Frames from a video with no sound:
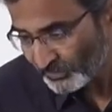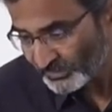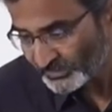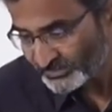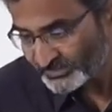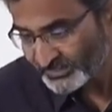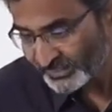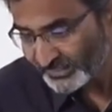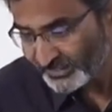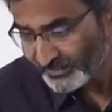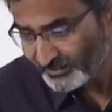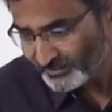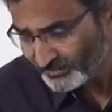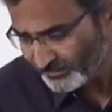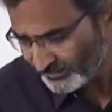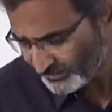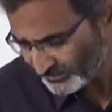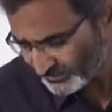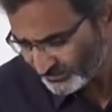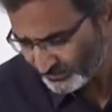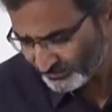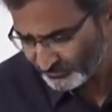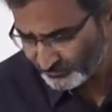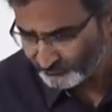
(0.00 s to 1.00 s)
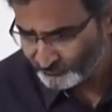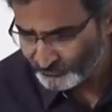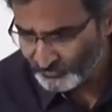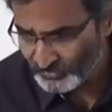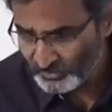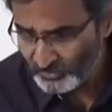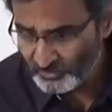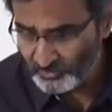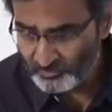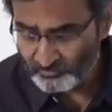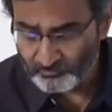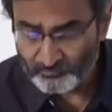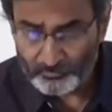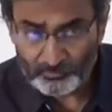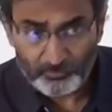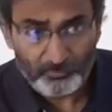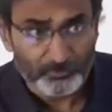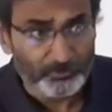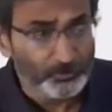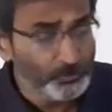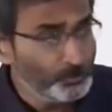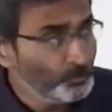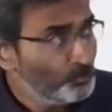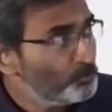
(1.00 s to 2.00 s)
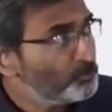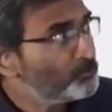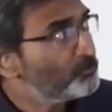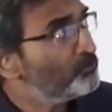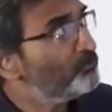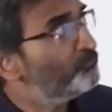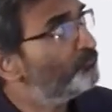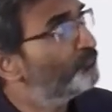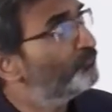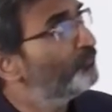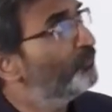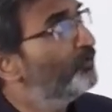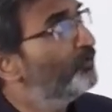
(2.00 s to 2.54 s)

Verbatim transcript: Second is the use of